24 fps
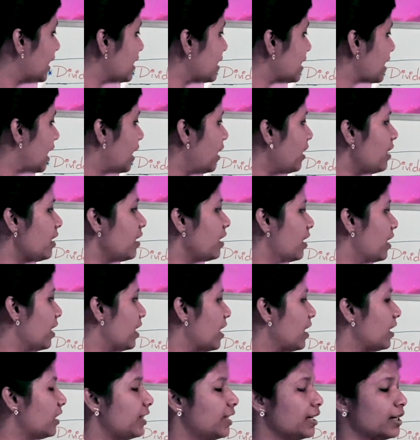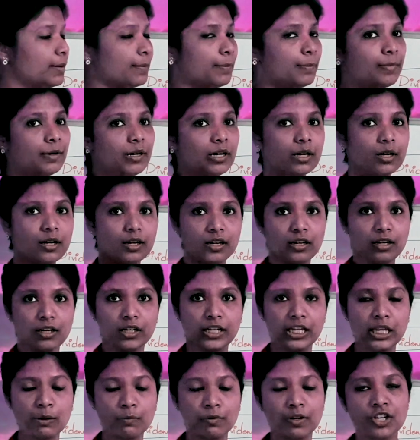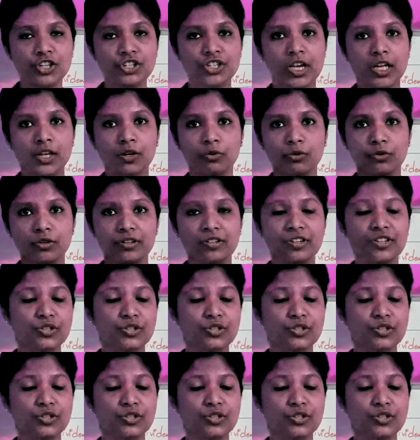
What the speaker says: are the equity shareholder